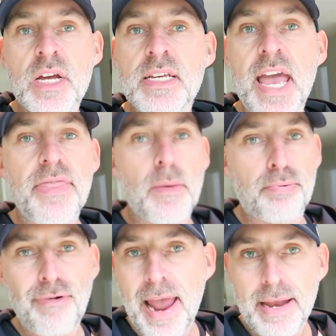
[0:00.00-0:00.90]
get the
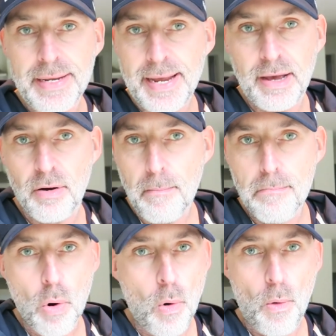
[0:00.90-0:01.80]
branding out
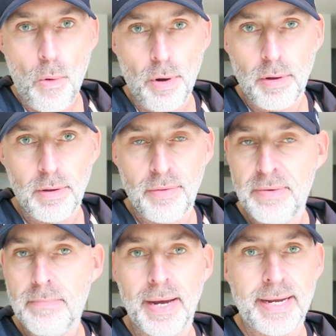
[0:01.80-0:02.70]
more
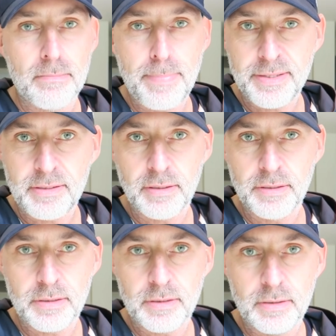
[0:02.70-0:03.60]
than my
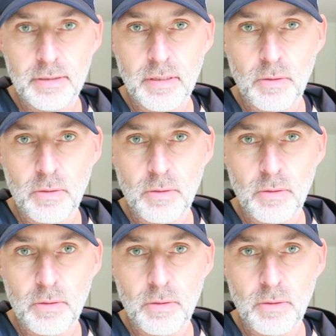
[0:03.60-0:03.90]
competitors,